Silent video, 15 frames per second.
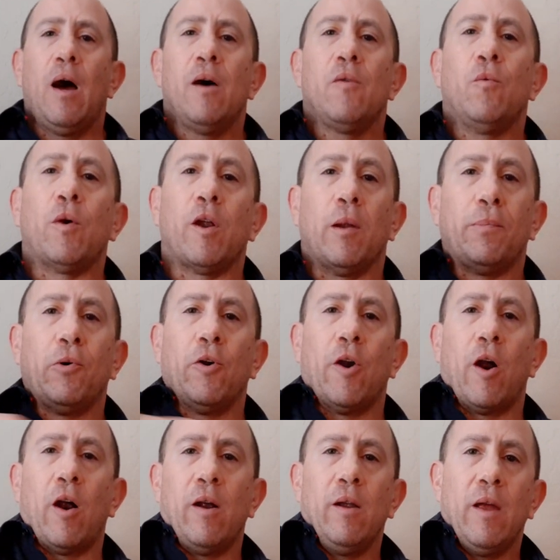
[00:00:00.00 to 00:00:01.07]
We're going to put
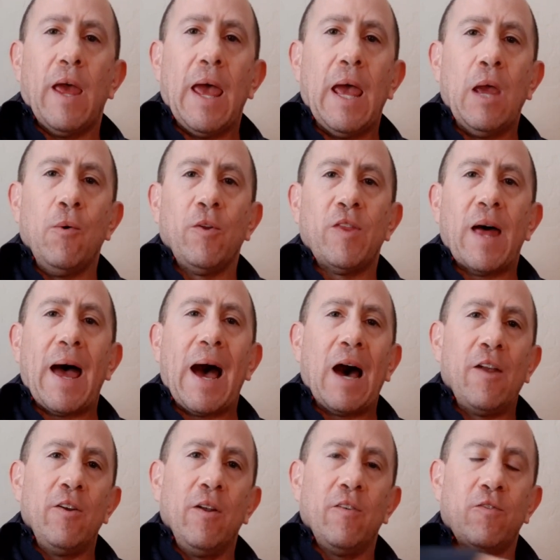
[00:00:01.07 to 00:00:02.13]
our A with the
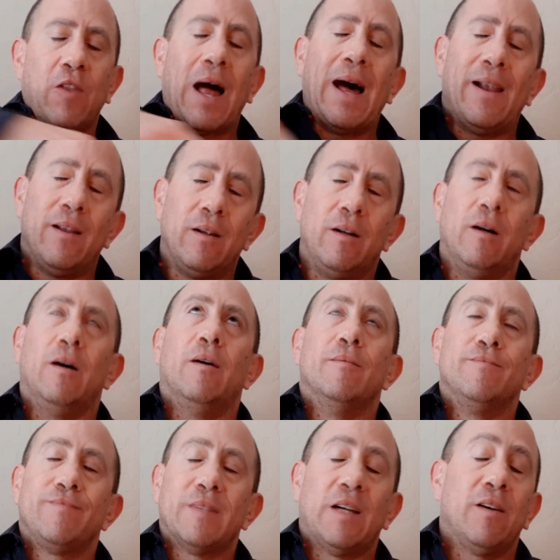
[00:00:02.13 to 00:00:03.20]
add flat
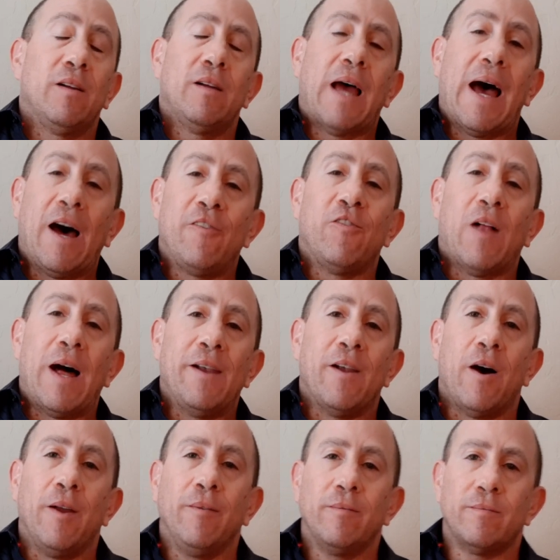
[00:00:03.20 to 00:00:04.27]

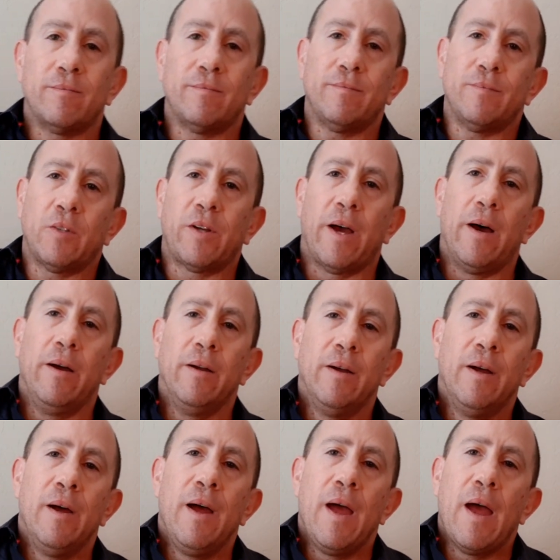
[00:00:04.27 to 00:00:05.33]
9, okay?
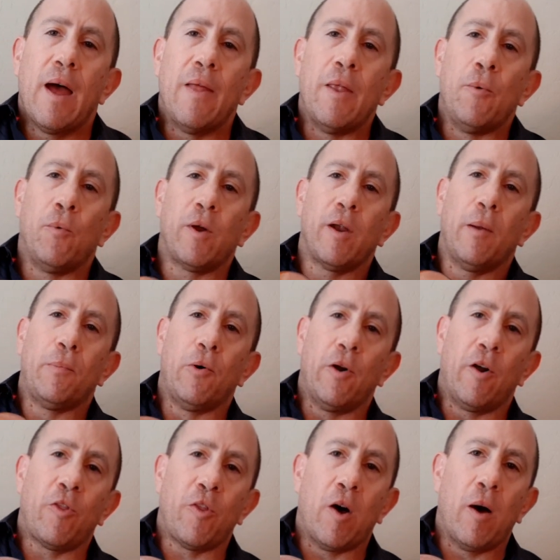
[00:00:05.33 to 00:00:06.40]
And then we're going to put
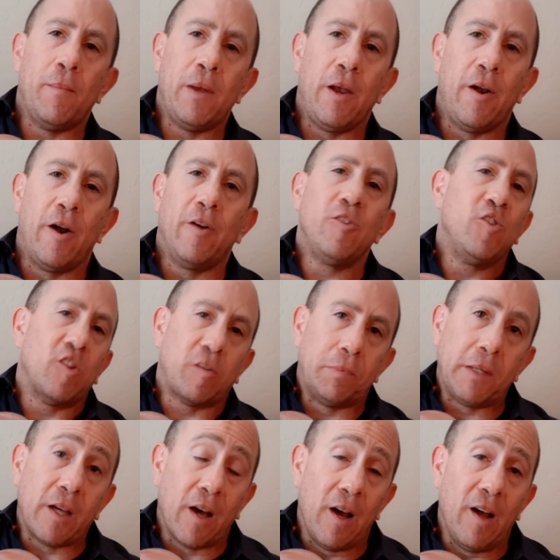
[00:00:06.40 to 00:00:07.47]
our thumb here just
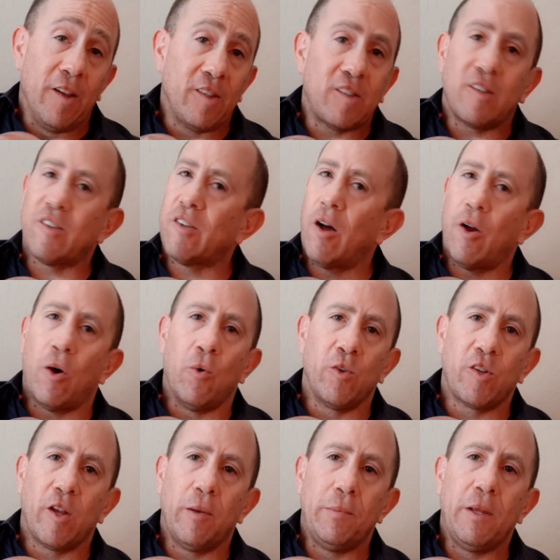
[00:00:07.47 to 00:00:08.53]
because it's not
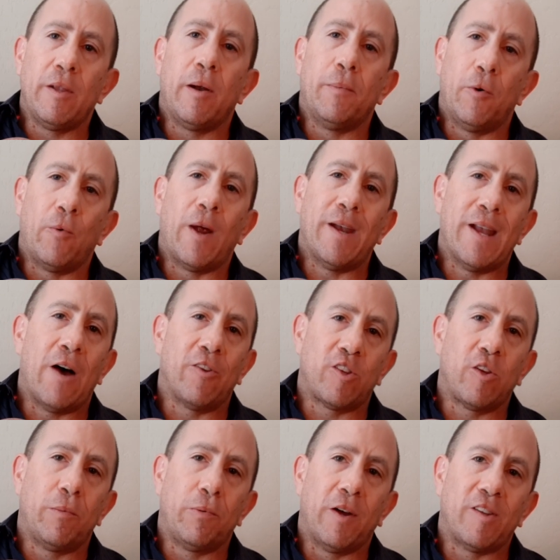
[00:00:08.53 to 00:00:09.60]
always going to be there, but right now it's a
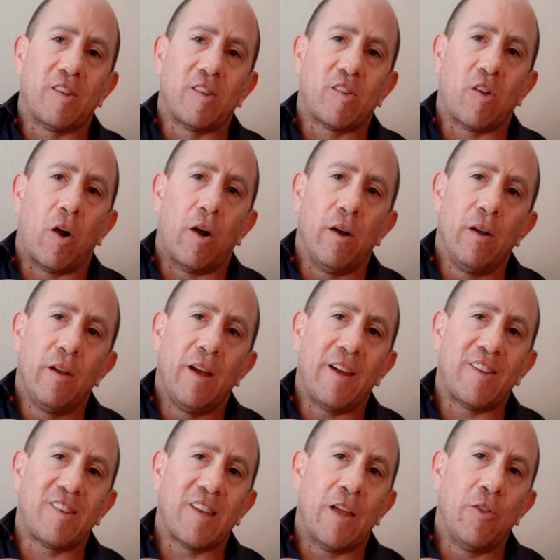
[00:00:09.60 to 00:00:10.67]
good place to start.
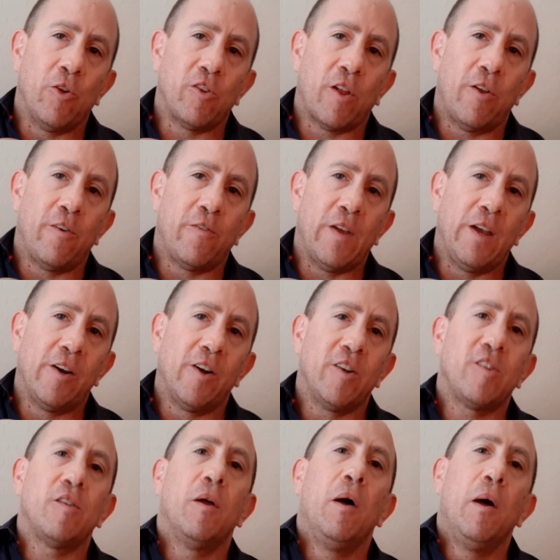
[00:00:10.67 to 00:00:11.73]
Extend those other
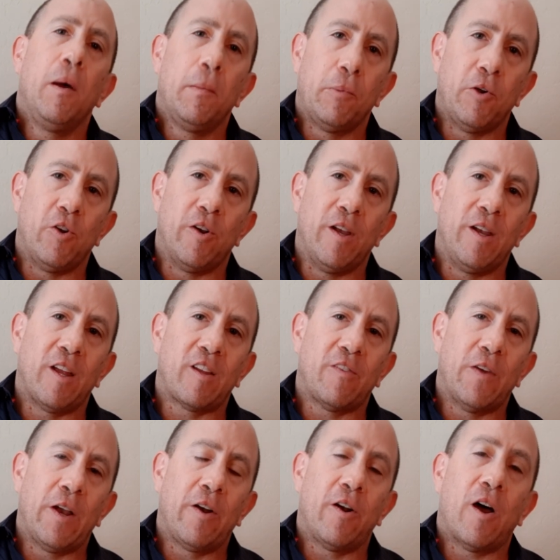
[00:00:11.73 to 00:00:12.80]
fingers. Put your index
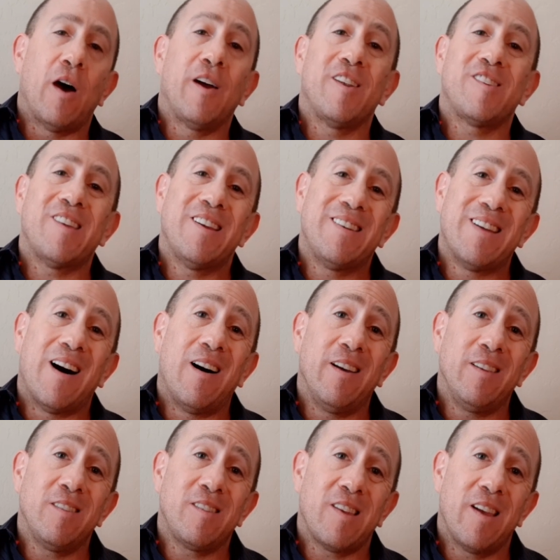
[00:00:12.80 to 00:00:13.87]
finger. I'm going to say
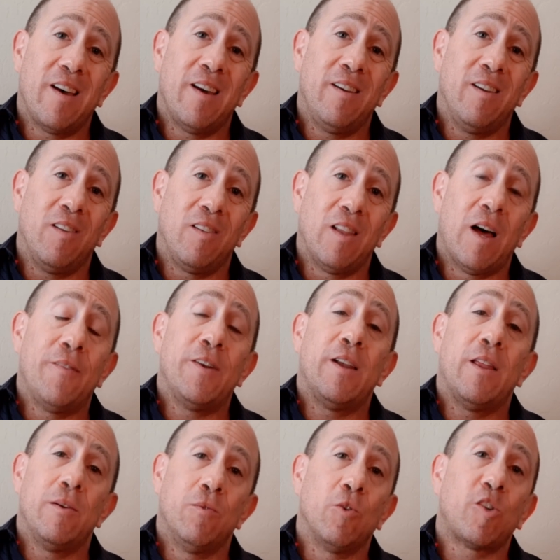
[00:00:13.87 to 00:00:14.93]
9, 10, 11,
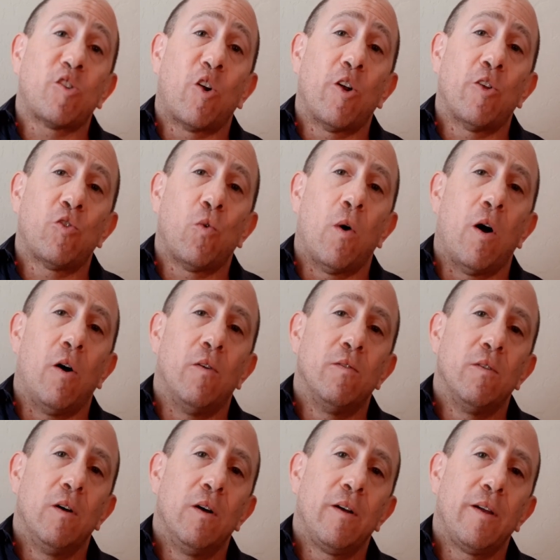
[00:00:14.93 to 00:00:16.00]
and then we'll start on 12,
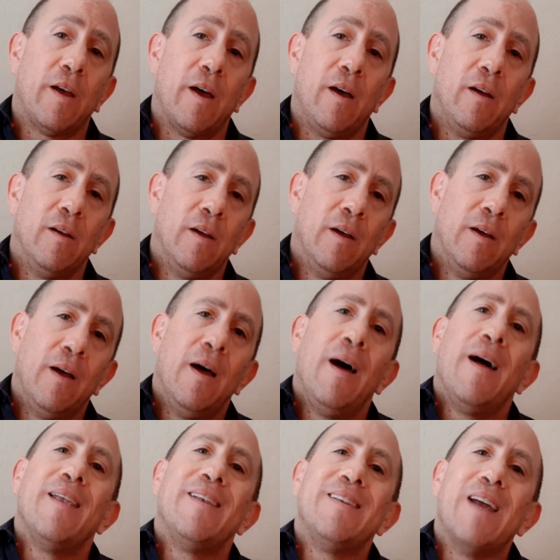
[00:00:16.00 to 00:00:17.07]
okay?
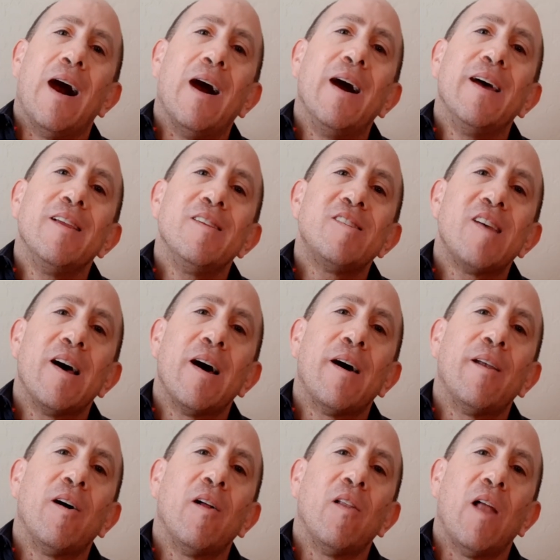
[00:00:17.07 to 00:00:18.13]
9,
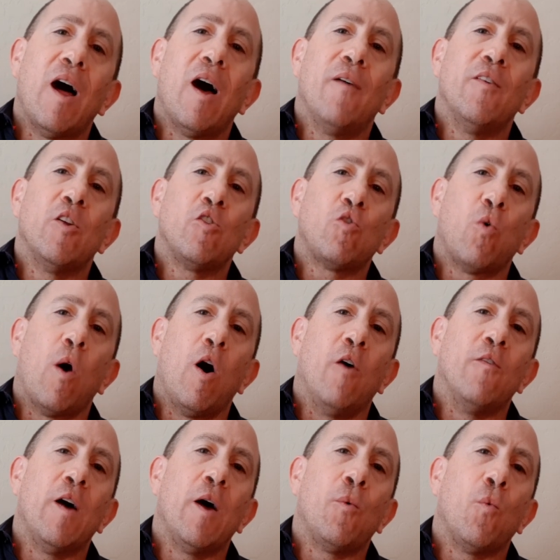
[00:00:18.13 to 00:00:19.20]
10, 11, 12,
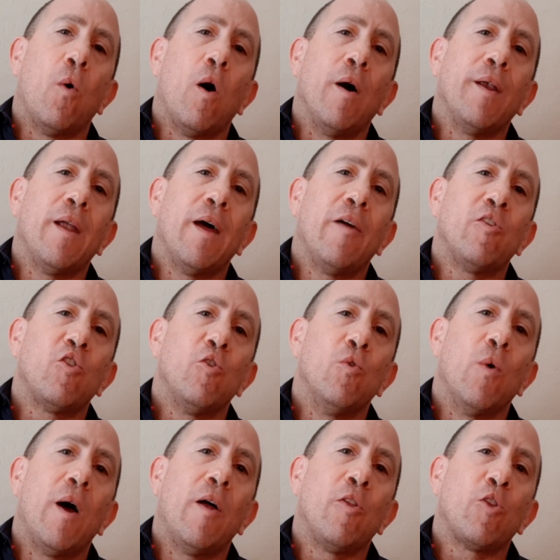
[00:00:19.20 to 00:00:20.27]
and 1, and 2,
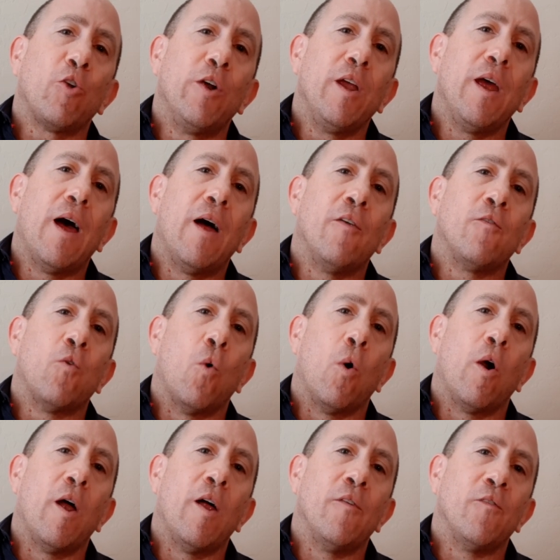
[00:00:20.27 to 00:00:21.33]
and 3, and
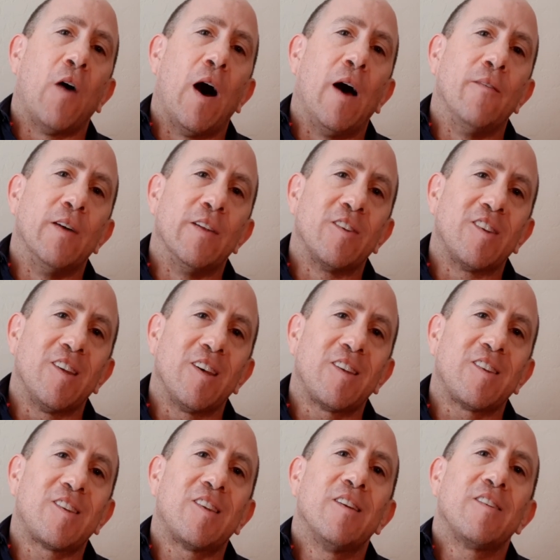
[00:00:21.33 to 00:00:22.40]
4, and 5, and 6,
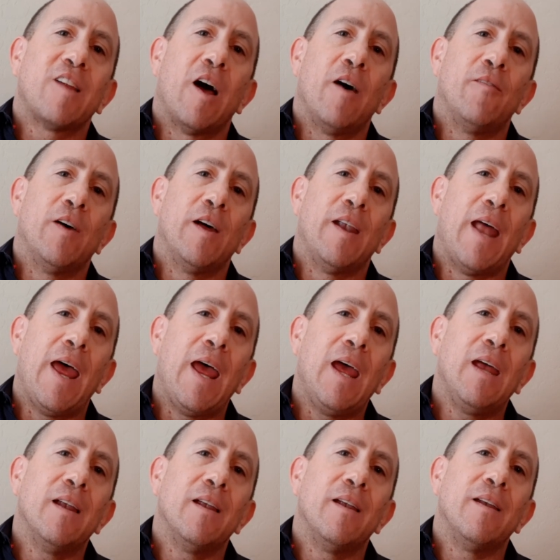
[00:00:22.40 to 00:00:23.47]
7, 8,
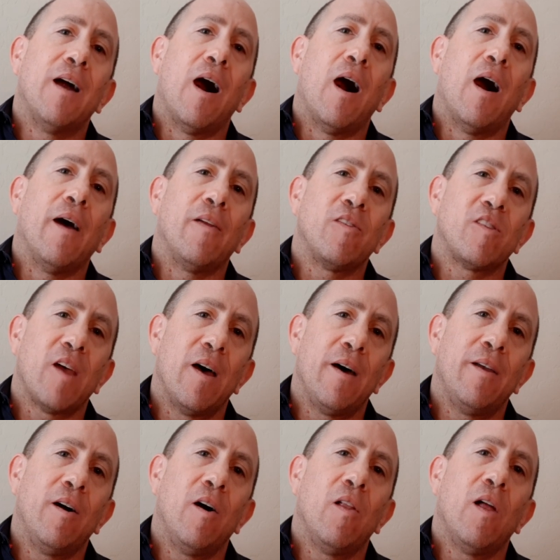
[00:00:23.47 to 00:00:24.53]
9,
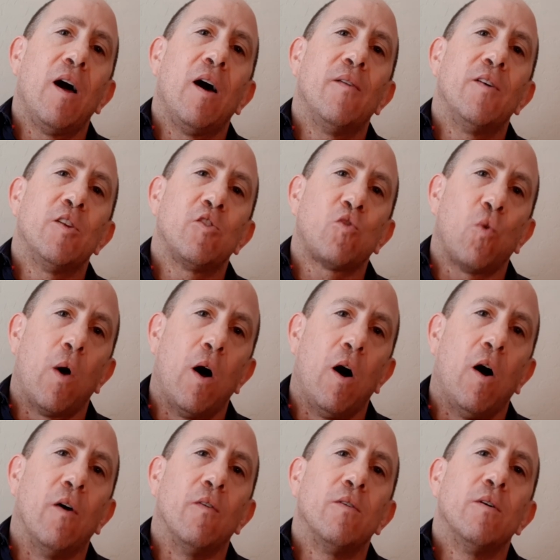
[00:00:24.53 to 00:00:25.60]
10, 11,
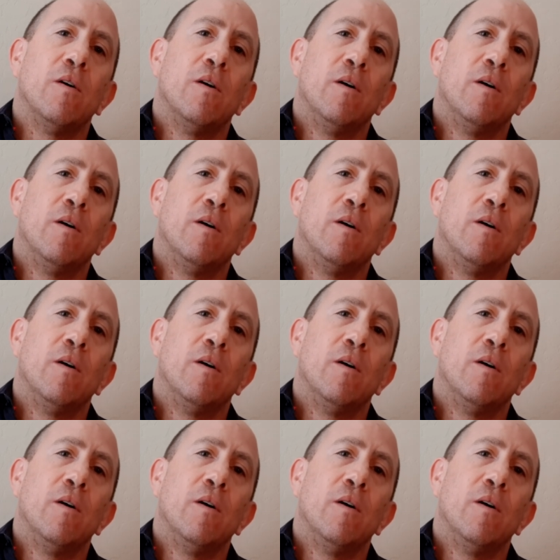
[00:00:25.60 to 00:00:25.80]
12.